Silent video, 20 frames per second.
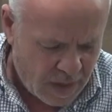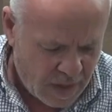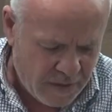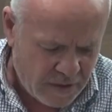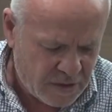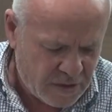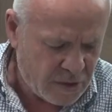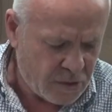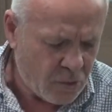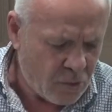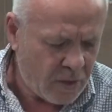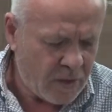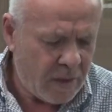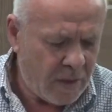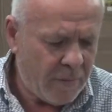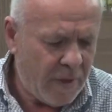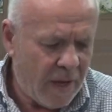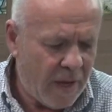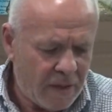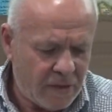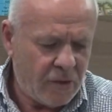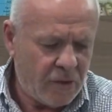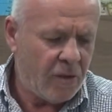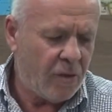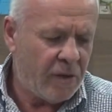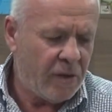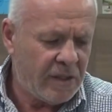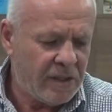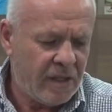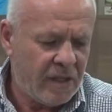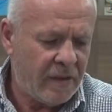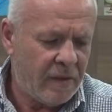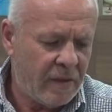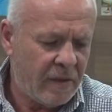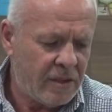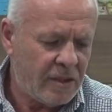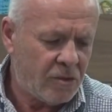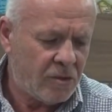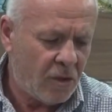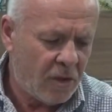this is talking about, so what is it?
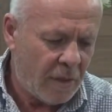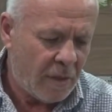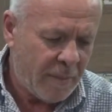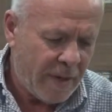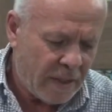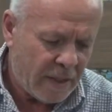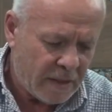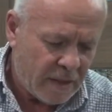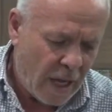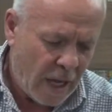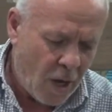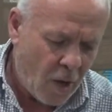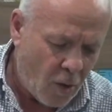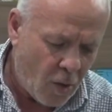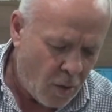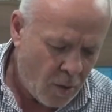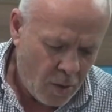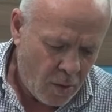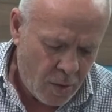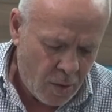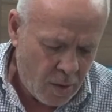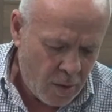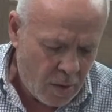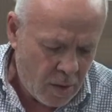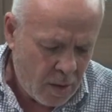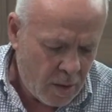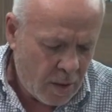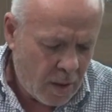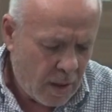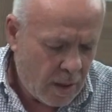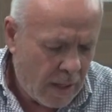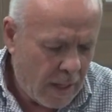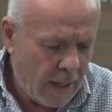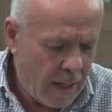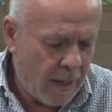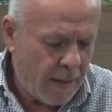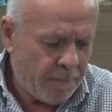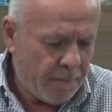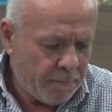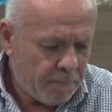This is talking about how,
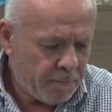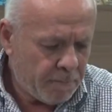uh,